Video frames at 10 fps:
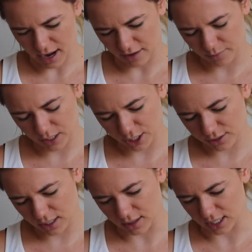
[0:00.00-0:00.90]
I've been
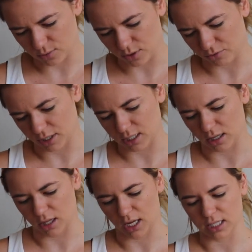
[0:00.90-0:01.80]
using this one
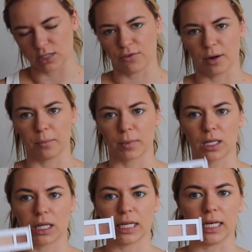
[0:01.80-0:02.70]
recently. It's from
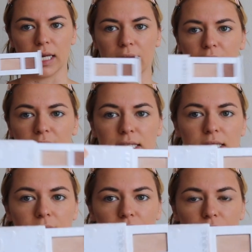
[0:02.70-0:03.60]
Clinique, and
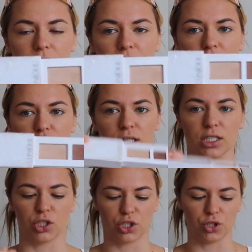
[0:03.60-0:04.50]
it's literally just
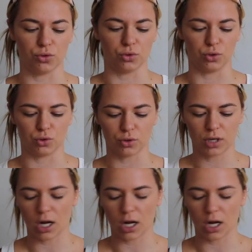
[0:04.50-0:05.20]
these two neutral